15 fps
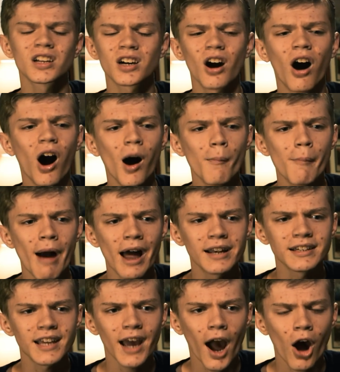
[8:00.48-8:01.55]
a combat
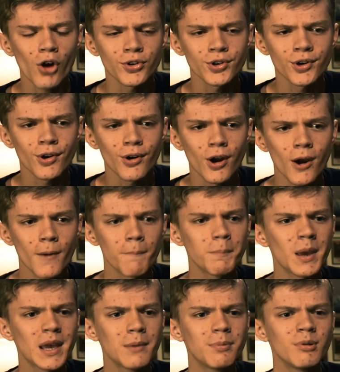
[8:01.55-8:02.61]
encounter,
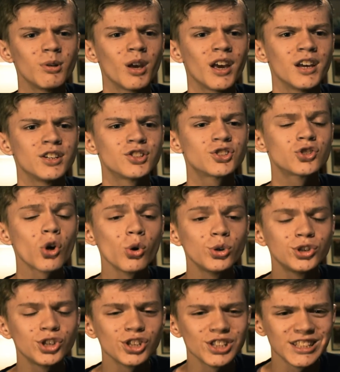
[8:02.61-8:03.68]
maybe a
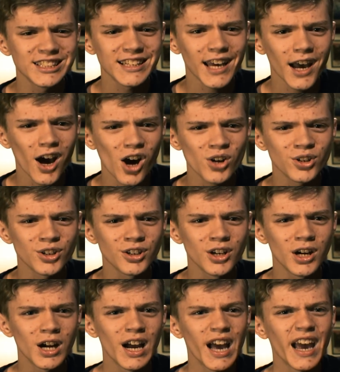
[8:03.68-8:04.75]
social encounter,
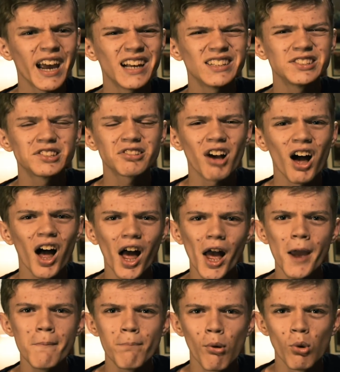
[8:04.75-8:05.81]
and it's a
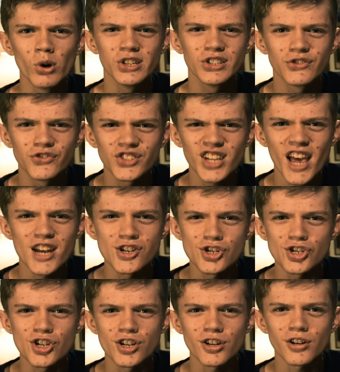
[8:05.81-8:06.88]
high point of
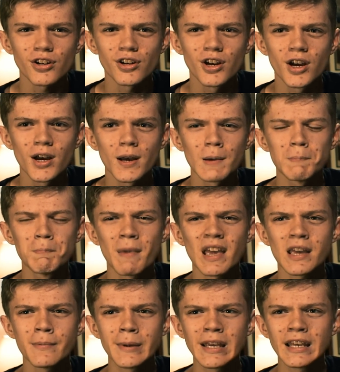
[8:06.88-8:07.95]
tension.
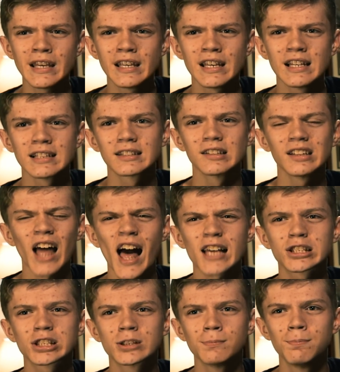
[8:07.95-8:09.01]
Maybe the
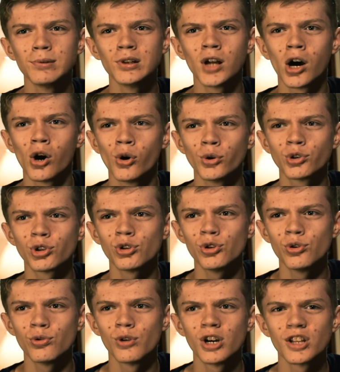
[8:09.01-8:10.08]
last blow
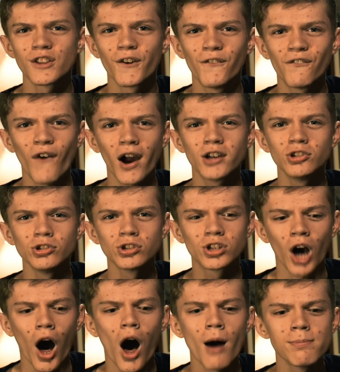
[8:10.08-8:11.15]
to the final
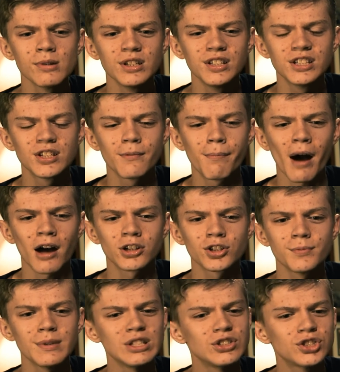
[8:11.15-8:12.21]
goblin is about to
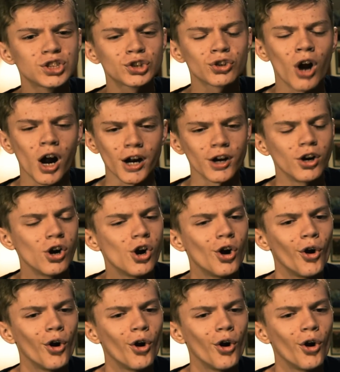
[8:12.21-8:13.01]
be struck,